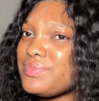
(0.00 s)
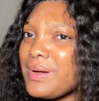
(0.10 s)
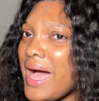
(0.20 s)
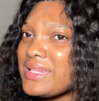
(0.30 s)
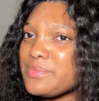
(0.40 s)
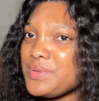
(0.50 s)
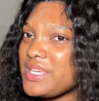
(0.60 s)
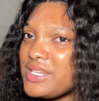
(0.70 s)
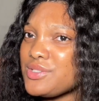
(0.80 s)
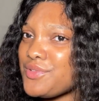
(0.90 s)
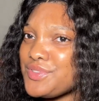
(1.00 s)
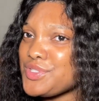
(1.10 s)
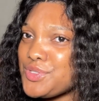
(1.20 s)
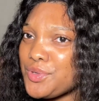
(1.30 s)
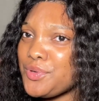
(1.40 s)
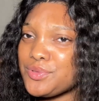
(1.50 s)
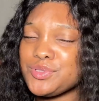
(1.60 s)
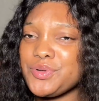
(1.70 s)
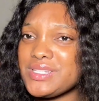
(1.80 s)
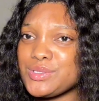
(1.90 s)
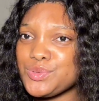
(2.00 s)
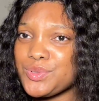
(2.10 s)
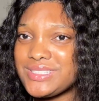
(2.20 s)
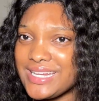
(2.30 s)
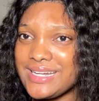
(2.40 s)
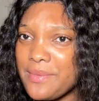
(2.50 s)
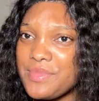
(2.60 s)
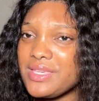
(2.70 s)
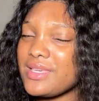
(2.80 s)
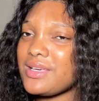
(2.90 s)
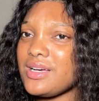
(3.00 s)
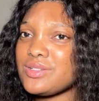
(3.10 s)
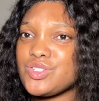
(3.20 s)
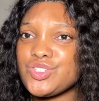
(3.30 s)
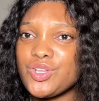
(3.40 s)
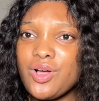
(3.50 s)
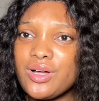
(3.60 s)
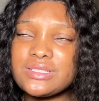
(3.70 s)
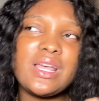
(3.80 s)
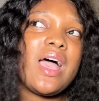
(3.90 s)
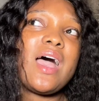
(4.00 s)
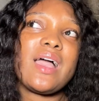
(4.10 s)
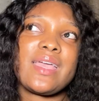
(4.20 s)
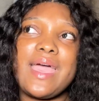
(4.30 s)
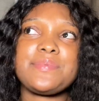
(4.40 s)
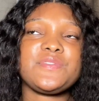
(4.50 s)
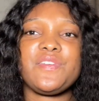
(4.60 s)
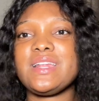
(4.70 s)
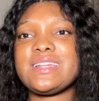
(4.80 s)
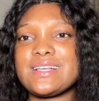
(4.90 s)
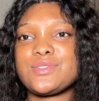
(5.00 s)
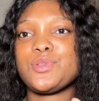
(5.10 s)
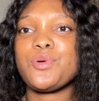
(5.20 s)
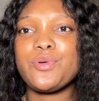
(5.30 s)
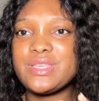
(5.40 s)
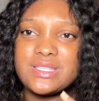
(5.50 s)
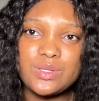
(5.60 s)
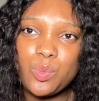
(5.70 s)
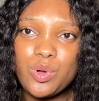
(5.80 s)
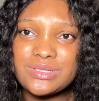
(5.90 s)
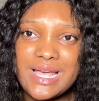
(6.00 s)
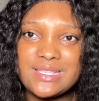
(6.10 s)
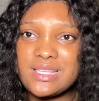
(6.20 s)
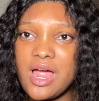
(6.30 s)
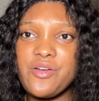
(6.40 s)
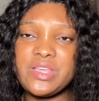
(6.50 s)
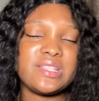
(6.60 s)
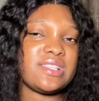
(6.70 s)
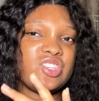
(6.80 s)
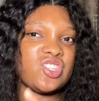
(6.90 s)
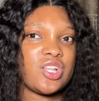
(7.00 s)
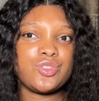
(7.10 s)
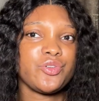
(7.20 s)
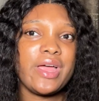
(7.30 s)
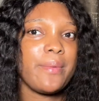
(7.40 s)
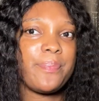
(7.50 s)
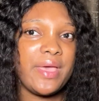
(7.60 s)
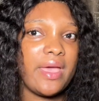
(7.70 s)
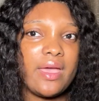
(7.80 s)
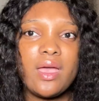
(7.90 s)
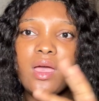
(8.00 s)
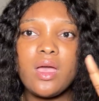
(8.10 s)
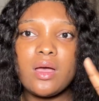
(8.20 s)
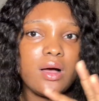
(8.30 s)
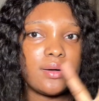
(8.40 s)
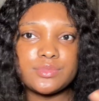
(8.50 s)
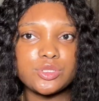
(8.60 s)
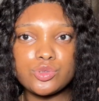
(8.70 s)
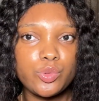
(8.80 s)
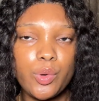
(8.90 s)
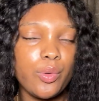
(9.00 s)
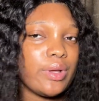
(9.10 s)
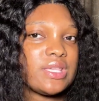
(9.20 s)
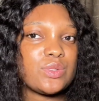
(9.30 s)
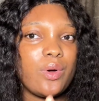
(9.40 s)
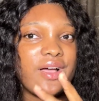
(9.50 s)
at the beginning of the show, during the duo dynamic, and Sean kept feeling as though he's the one that is carrying the Chantoria pair. The duo is one